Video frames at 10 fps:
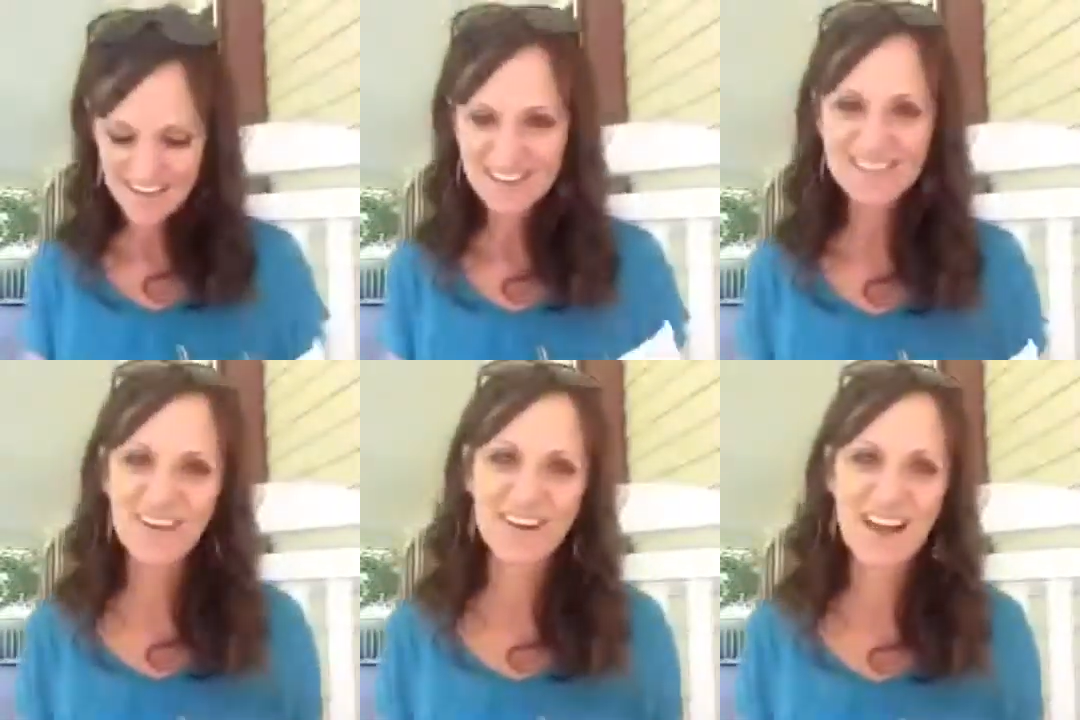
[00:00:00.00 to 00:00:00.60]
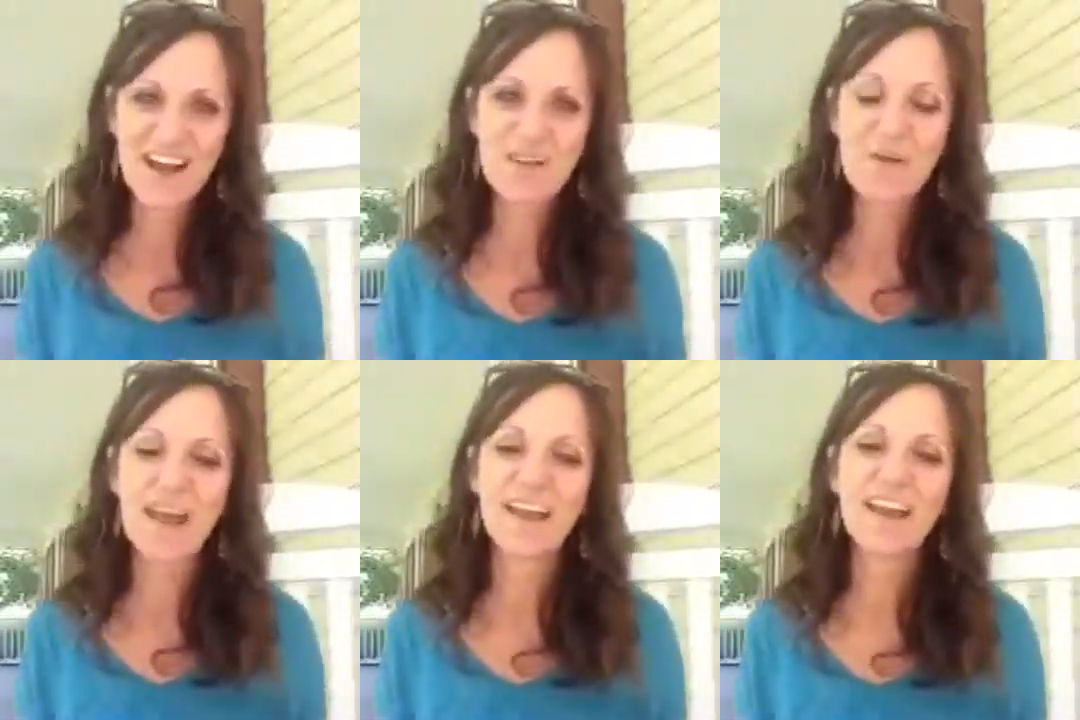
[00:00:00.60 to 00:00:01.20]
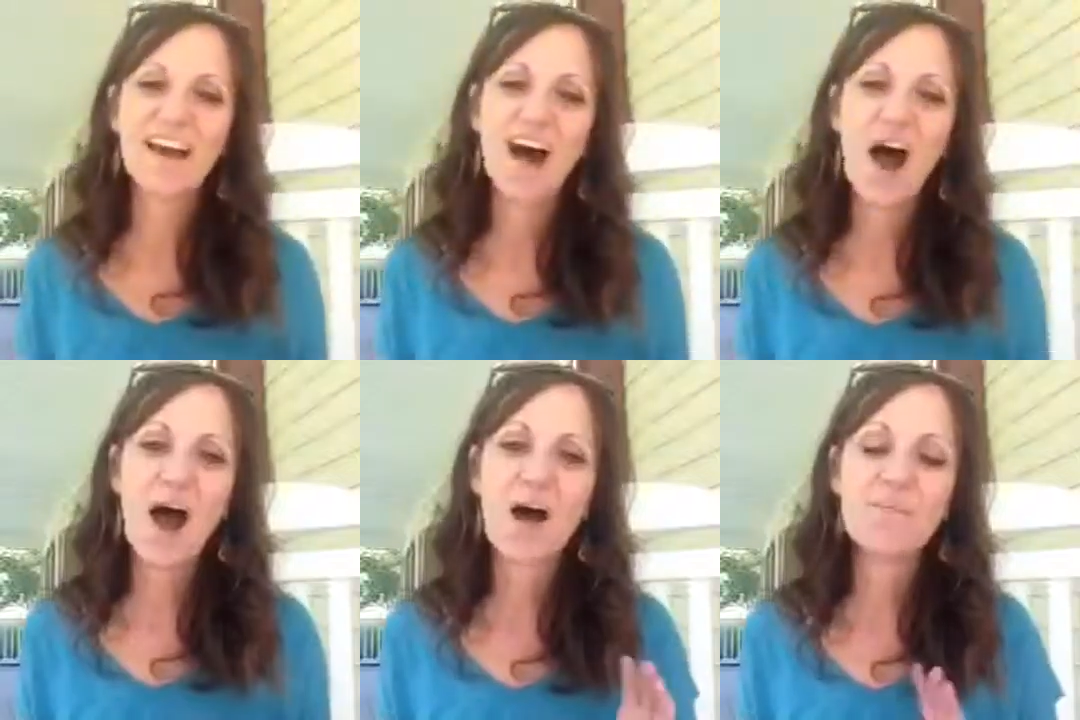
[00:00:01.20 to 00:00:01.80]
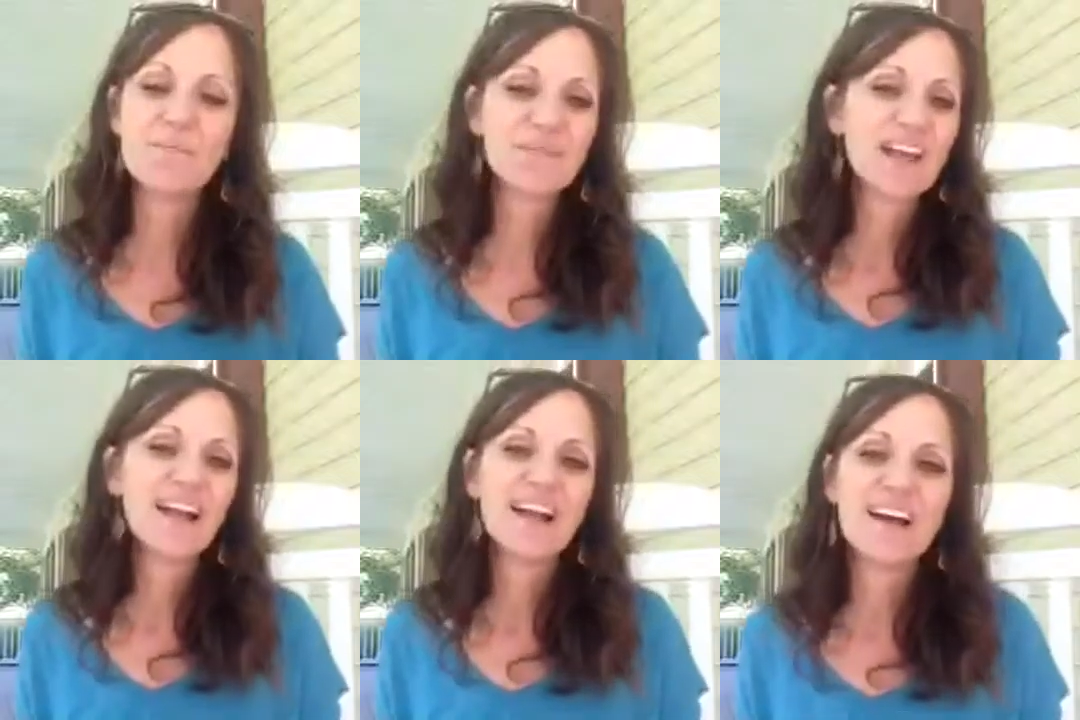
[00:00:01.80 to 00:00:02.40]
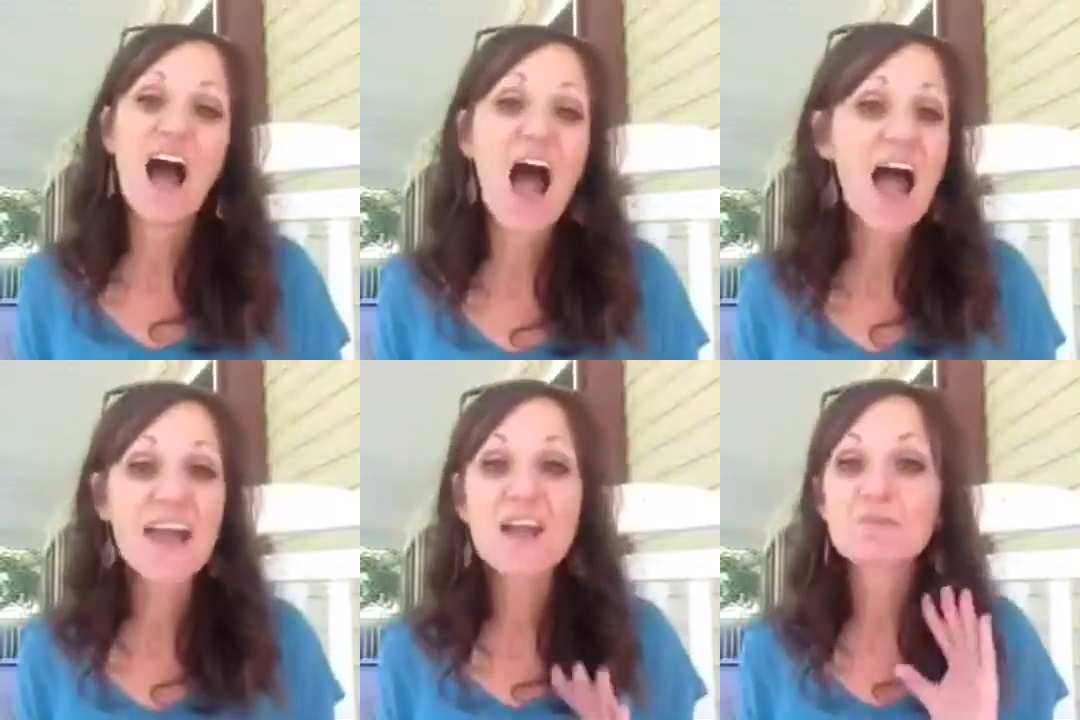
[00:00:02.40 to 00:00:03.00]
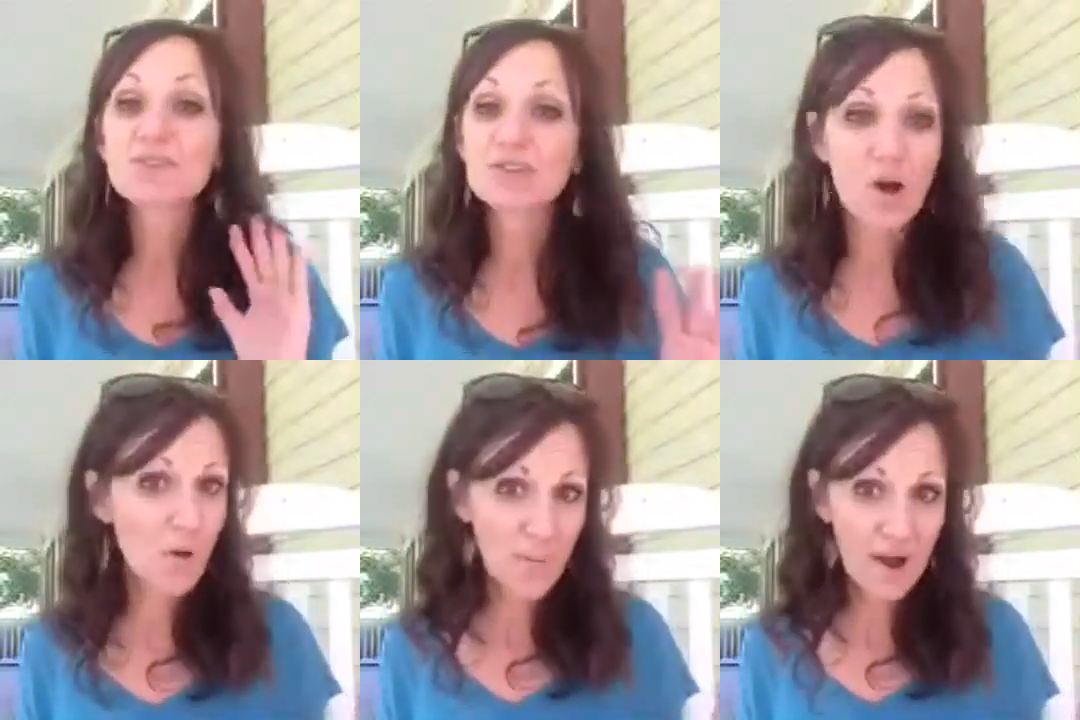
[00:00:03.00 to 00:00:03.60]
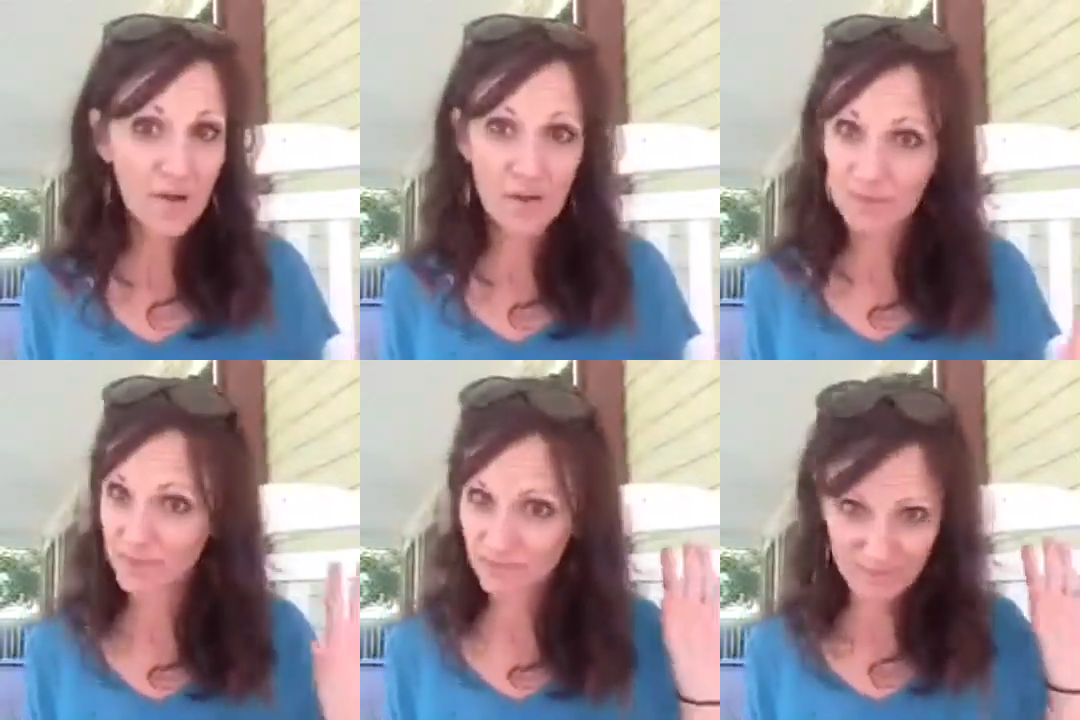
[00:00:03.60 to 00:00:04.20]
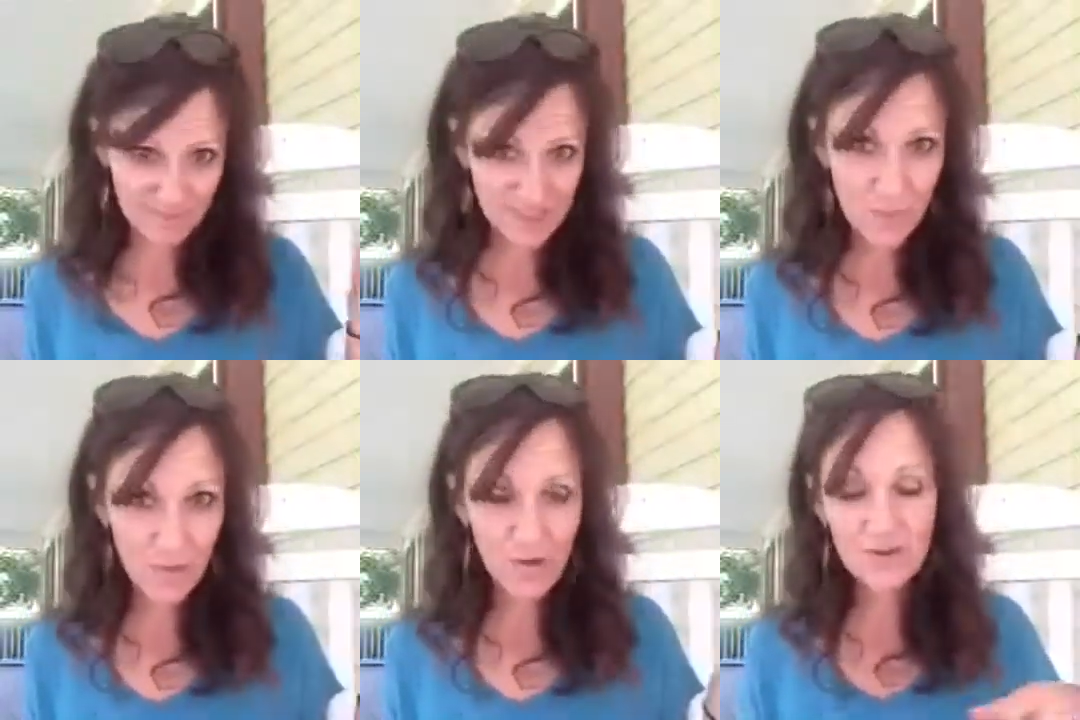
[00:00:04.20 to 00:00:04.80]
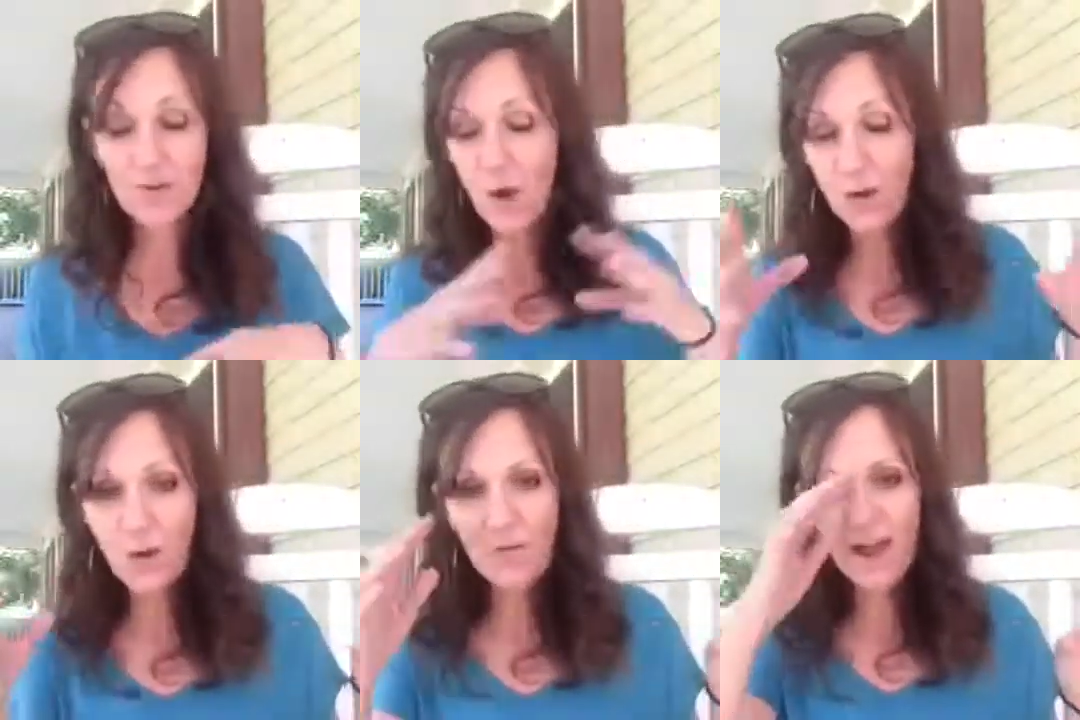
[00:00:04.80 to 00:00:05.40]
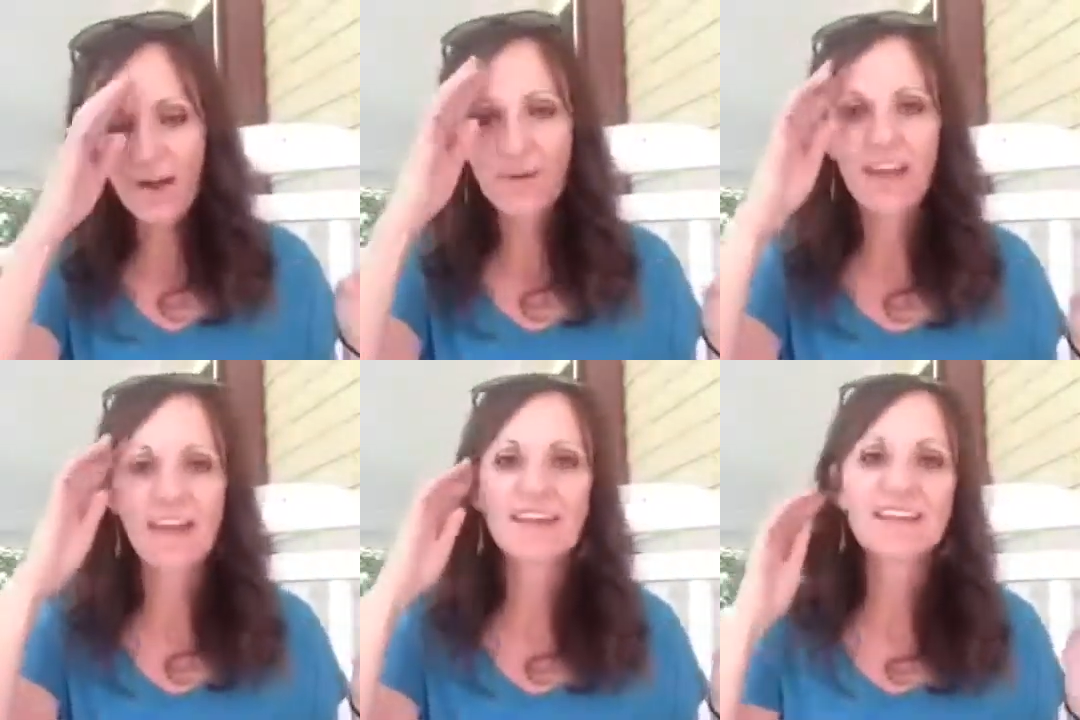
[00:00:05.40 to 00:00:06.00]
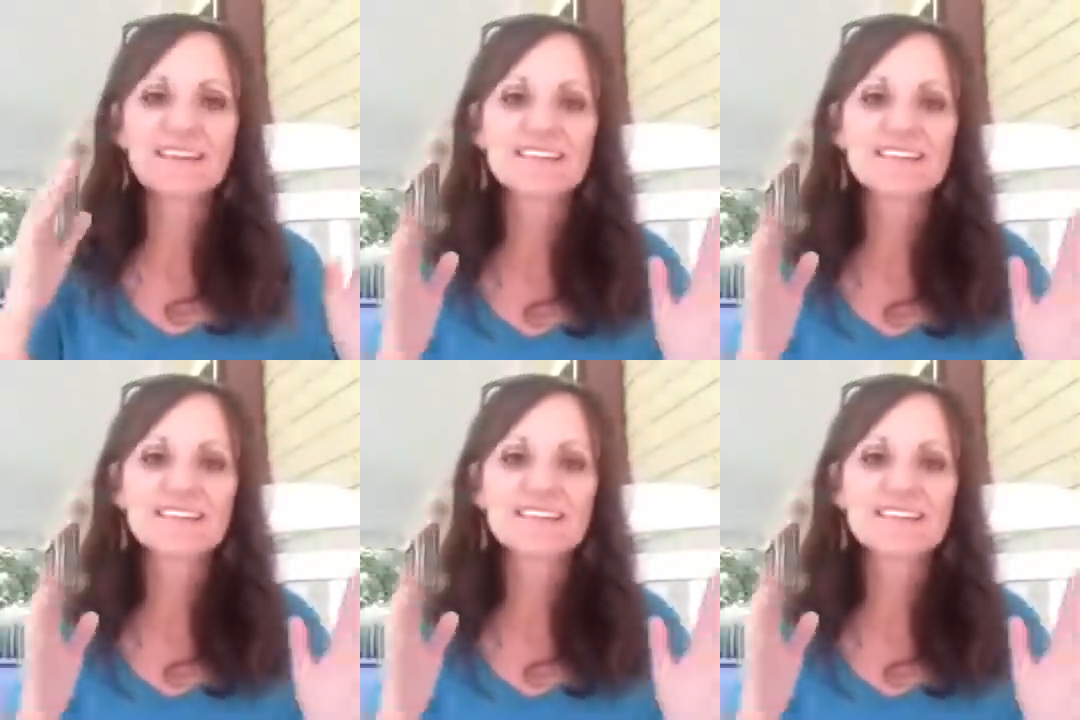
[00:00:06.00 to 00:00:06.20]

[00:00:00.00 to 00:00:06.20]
So anyway, I am so about simple. You all know that, okay?